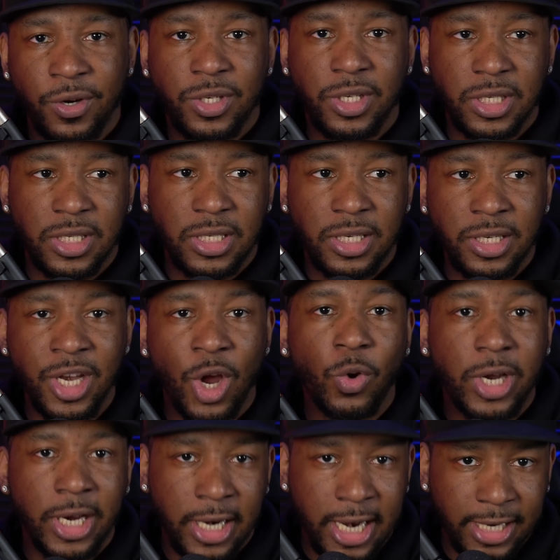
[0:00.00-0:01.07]
versus
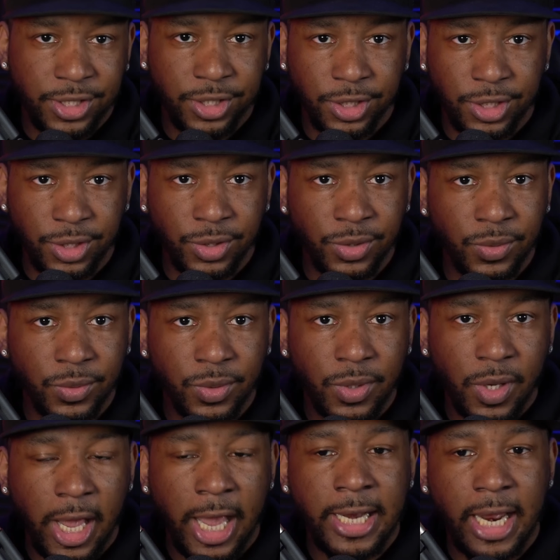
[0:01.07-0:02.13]
no connection to you.
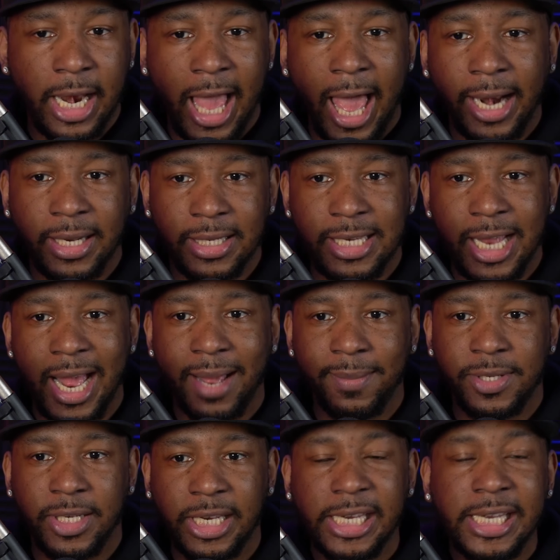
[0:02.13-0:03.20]
And a lot of the
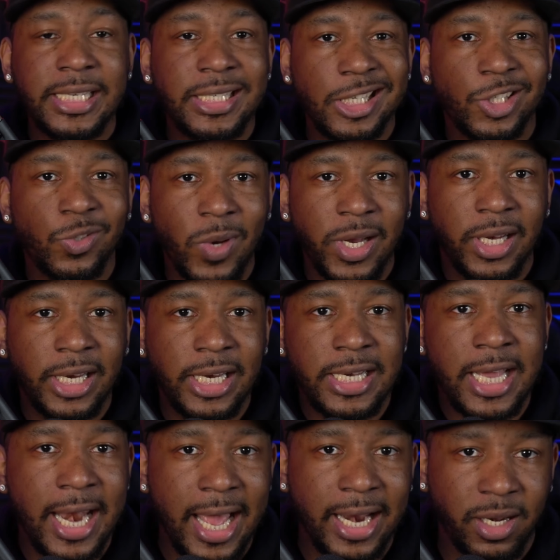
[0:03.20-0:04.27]
times, the easiest way to
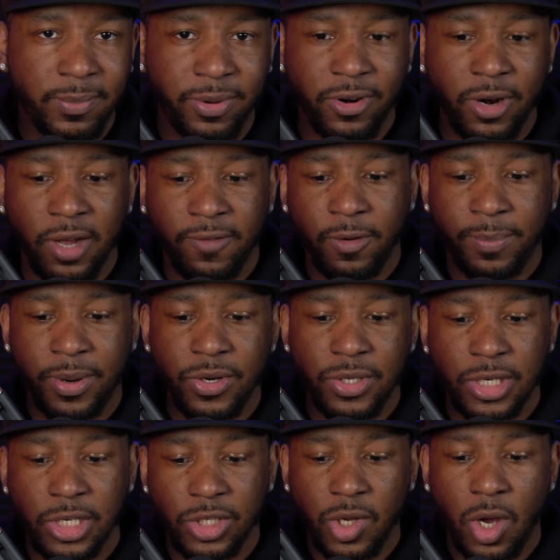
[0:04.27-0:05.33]
get that out of a
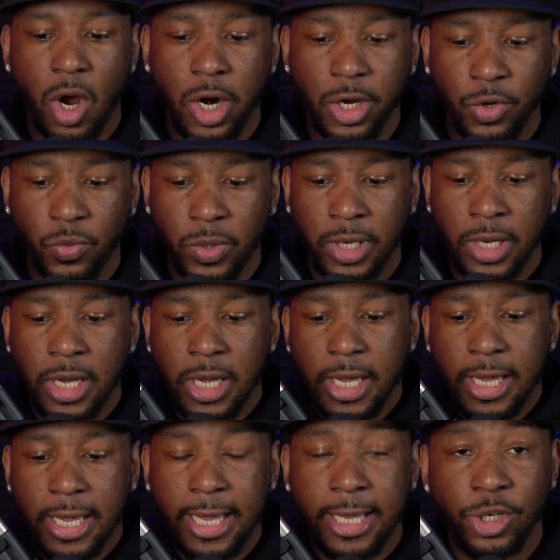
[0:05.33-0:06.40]
person is arguing
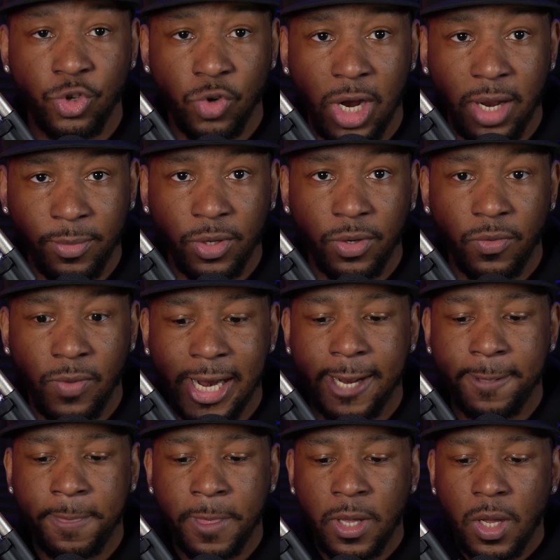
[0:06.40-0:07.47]
and drama,
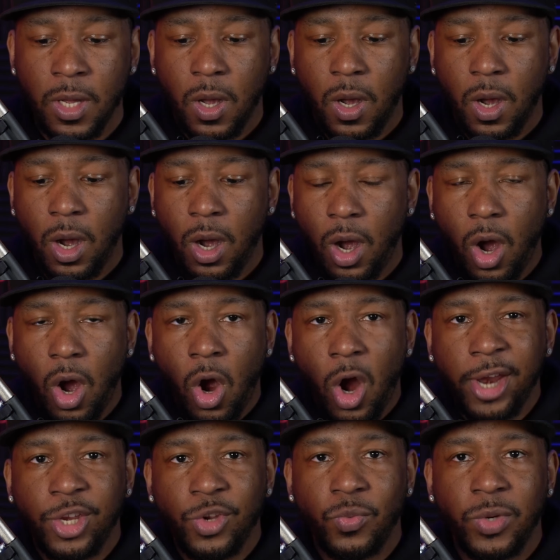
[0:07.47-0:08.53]
right?
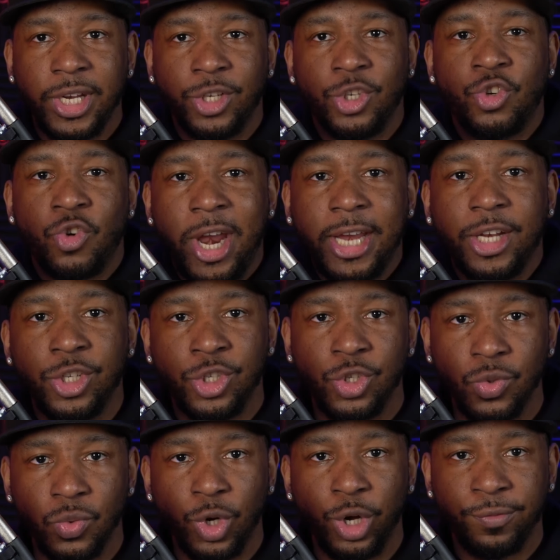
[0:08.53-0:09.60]
Arguing
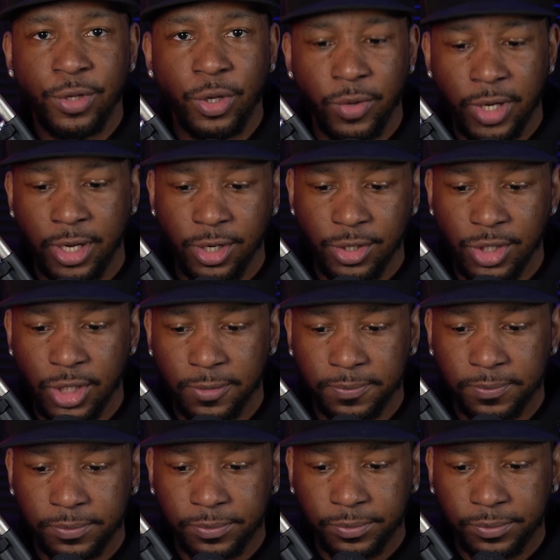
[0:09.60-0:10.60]
drains you of your energy.